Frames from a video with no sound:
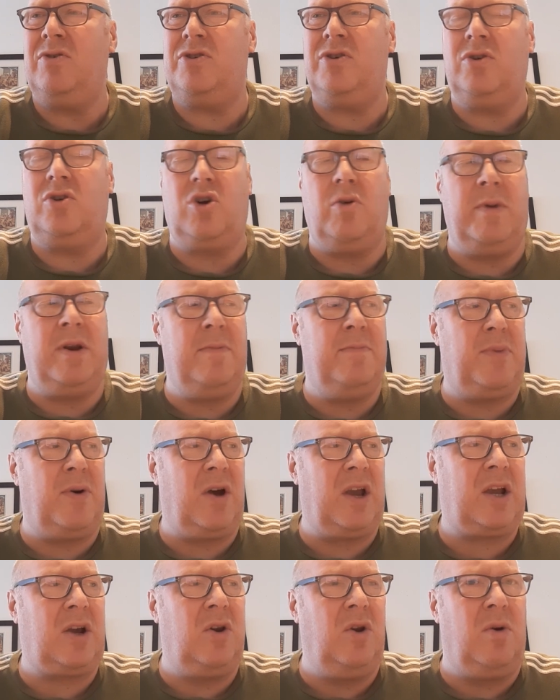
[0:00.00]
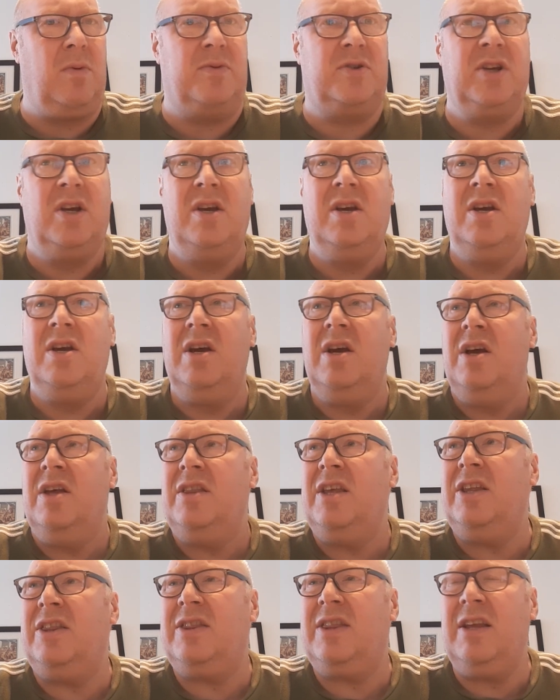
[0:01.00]
who come in and buy clubs,
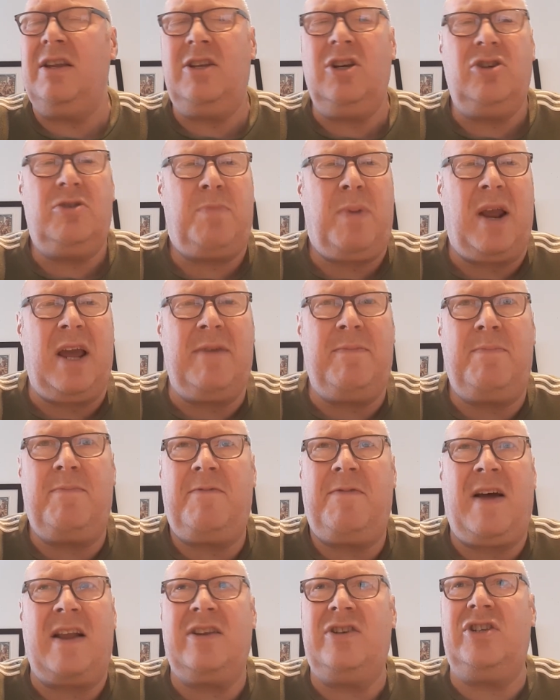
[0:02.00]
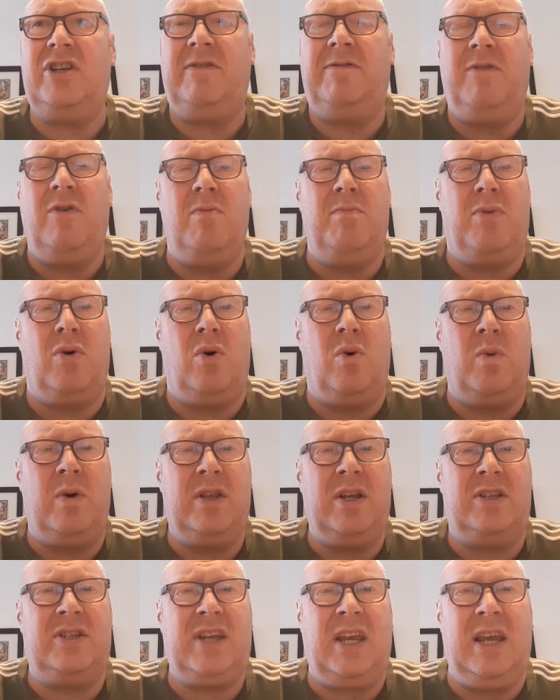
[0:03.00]
they just play fantasy football
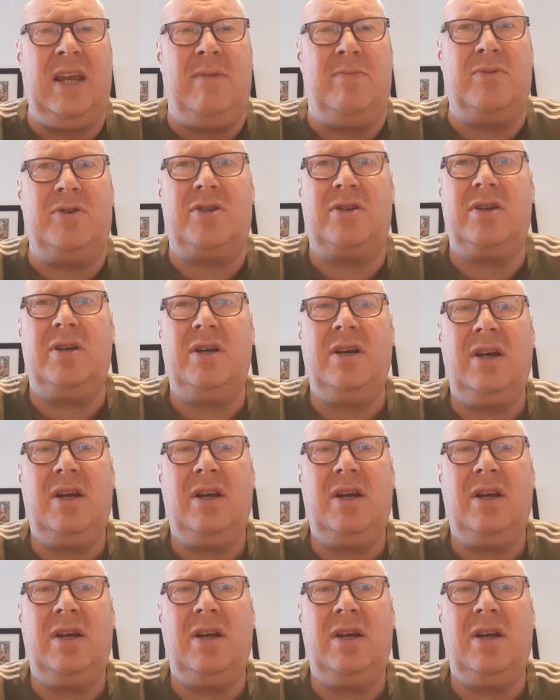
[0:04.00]
with the teams.